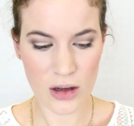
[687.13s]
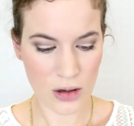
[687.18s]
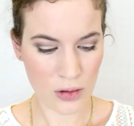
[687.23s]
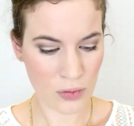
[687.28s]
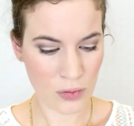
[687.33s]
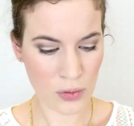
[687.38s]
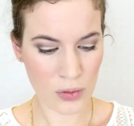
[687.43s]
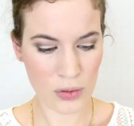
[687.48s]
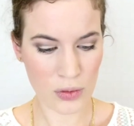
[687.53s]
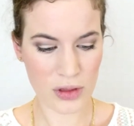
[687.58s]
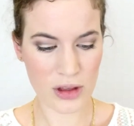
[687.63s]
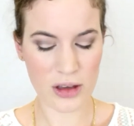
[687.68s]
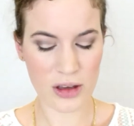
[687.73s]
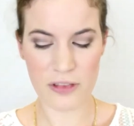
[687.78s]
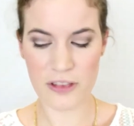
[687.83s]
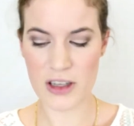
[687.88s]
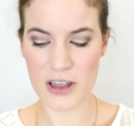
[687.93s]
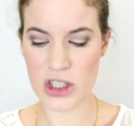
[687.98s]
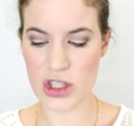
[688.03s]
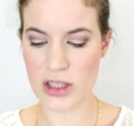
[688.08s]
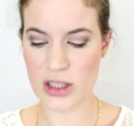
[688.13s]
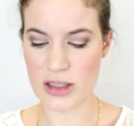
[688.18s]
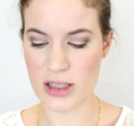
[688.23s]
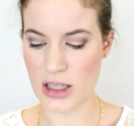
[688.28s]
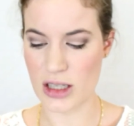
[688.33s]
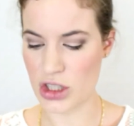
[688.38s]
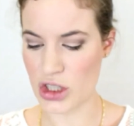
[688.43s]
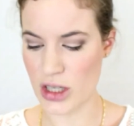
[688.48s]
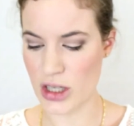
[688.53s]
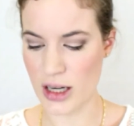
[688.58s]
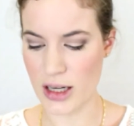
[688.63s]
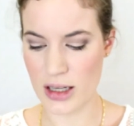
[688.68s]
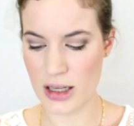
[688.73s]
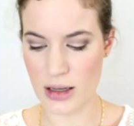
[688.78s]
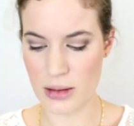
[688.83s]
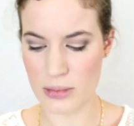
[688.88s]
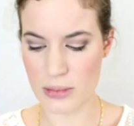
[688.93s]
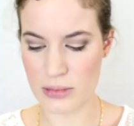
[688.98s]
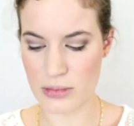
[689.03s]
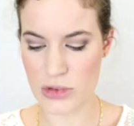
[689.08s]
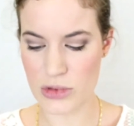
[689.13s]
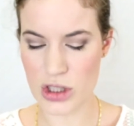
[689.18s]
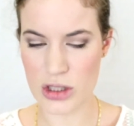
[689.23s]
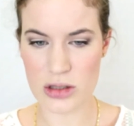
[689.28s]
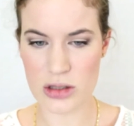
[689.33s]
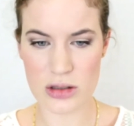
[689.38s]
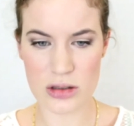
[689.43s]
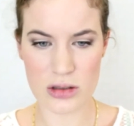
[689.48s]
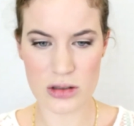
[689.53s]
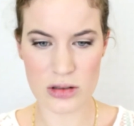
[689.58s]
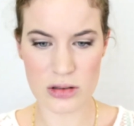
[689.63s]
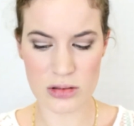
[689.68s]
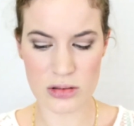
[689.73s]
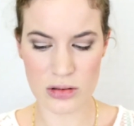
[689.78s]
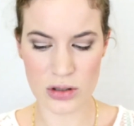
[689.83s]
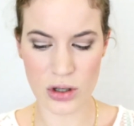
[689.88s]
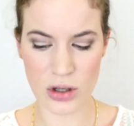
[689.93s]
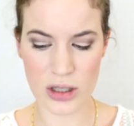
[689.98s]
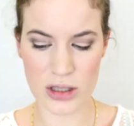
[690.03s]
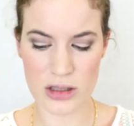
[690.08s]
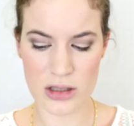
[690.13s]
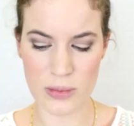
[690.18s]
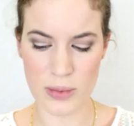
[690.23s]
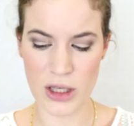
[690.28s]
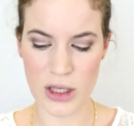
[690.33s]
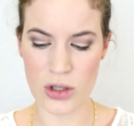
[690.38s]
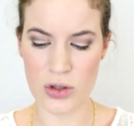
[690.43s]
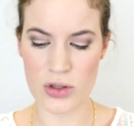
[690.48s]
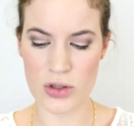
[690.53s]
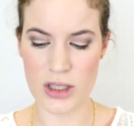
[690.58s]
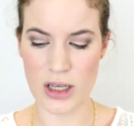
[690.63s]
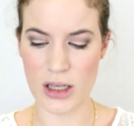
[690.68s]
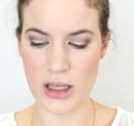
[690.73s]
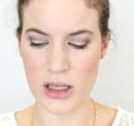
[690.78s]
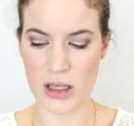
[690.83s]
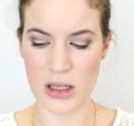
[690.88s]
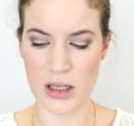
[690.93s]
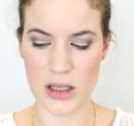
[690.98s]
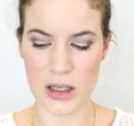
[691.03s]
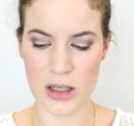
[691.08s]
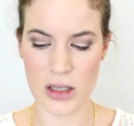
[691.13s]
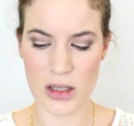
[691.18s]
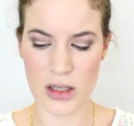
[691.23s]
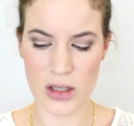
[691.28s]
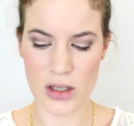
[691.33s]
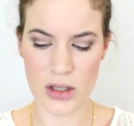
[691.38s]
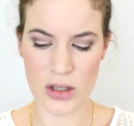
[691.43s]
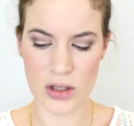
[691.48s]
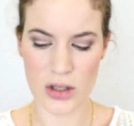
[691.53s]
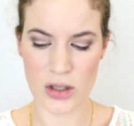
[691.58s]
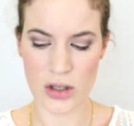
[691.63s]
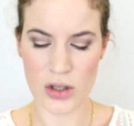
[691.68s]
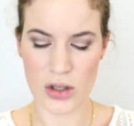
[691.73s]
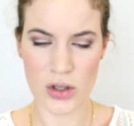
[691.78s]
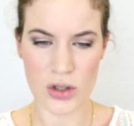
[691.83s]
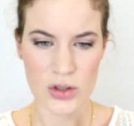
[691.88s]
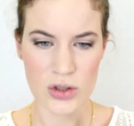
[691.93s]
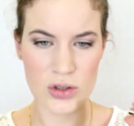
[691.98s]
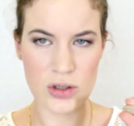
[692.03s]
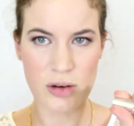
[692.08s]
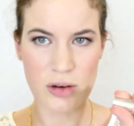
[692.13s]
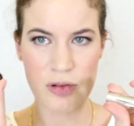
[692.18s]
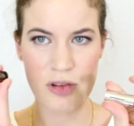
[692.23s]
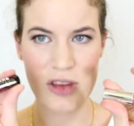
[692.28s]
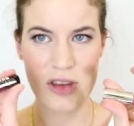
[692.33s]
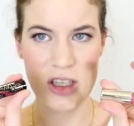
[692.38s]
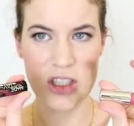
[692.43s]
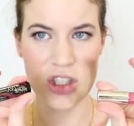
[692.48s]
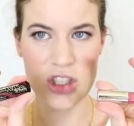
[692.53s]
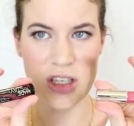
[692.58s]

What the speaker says: For the finishing touch, I am just going to be using two different things.